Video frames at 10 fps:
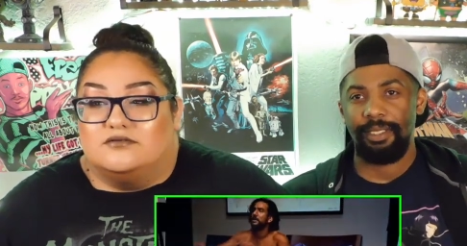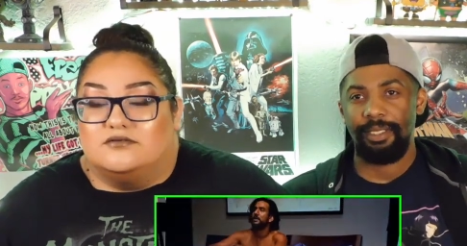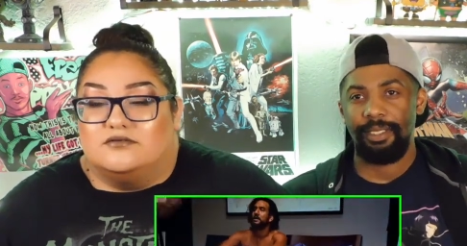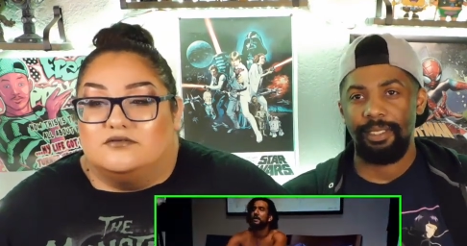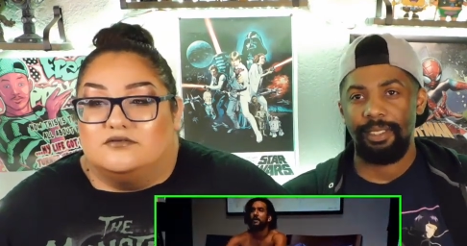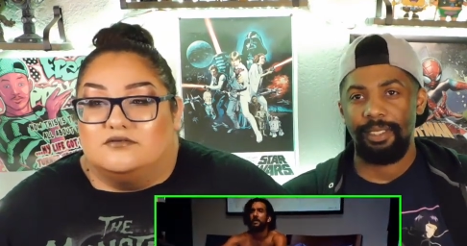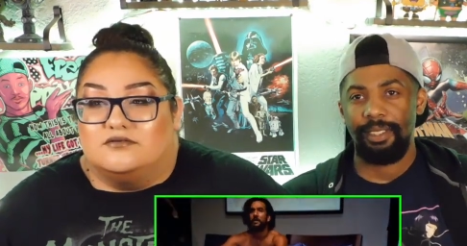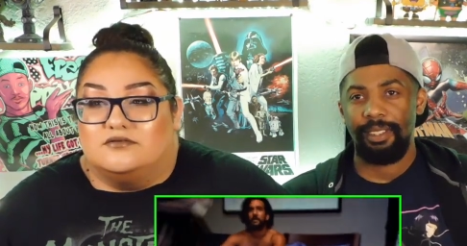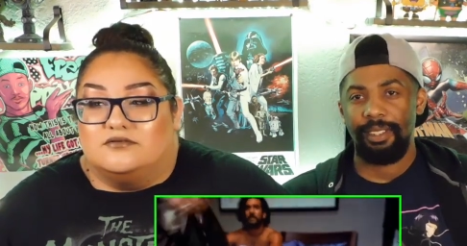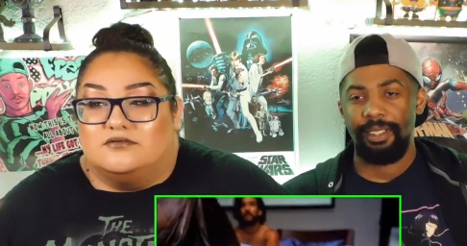
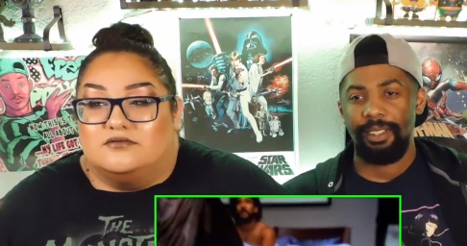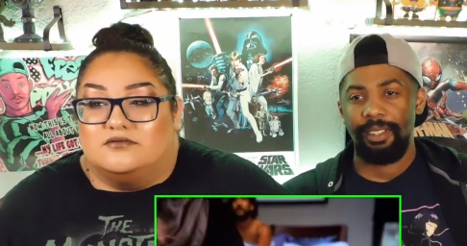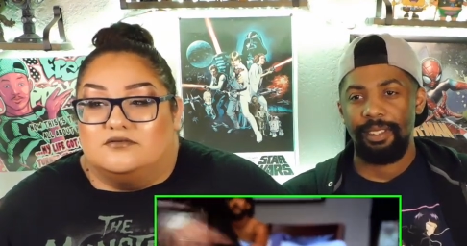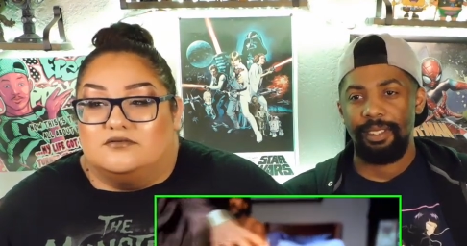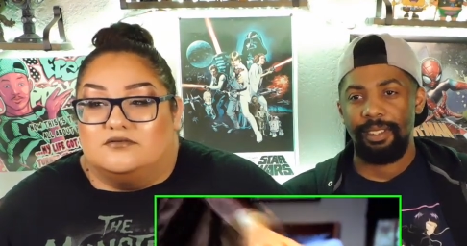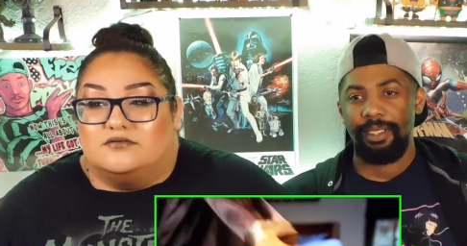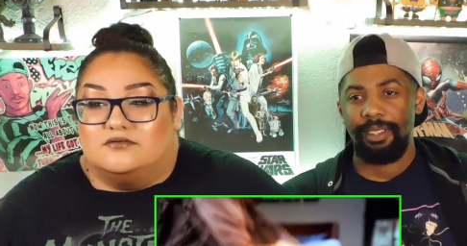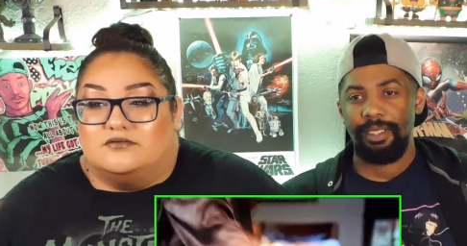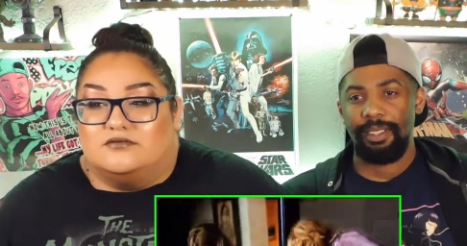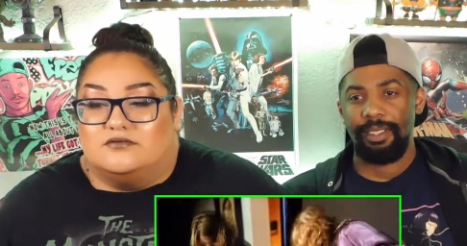
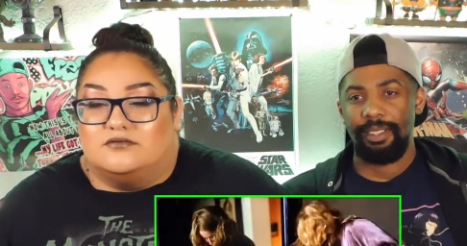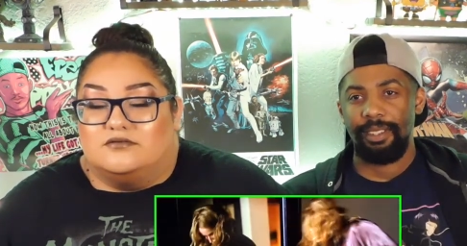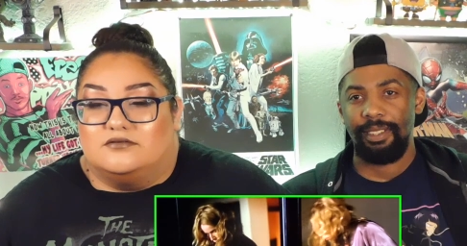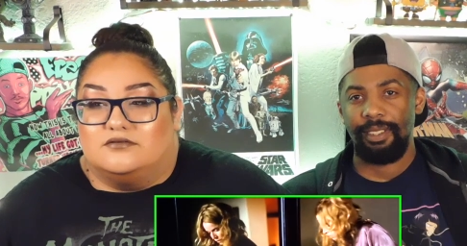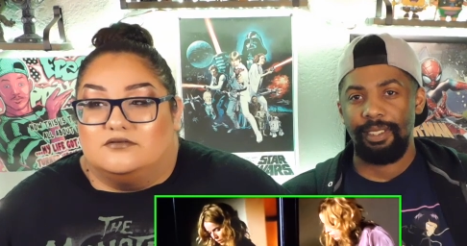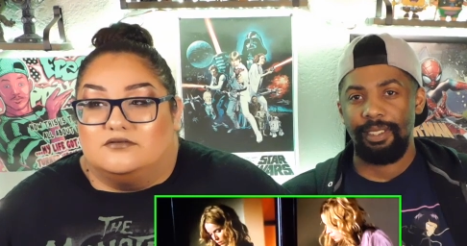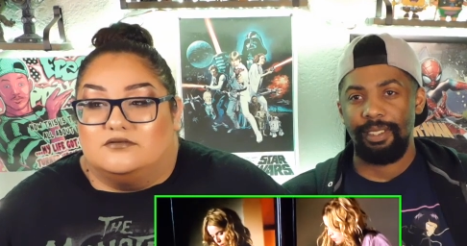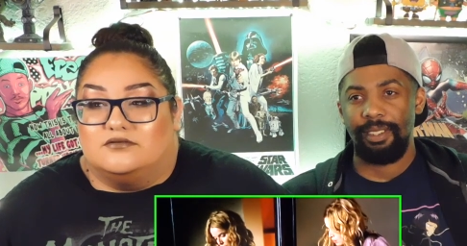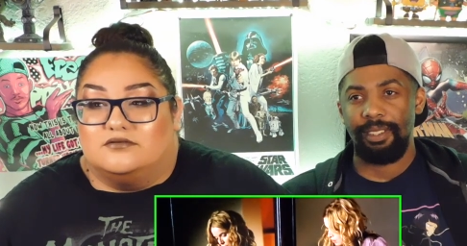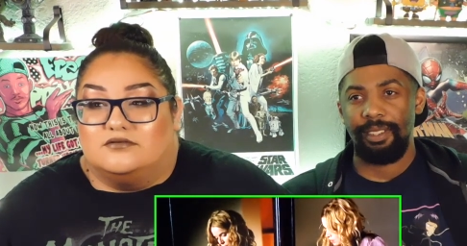Nothing is said.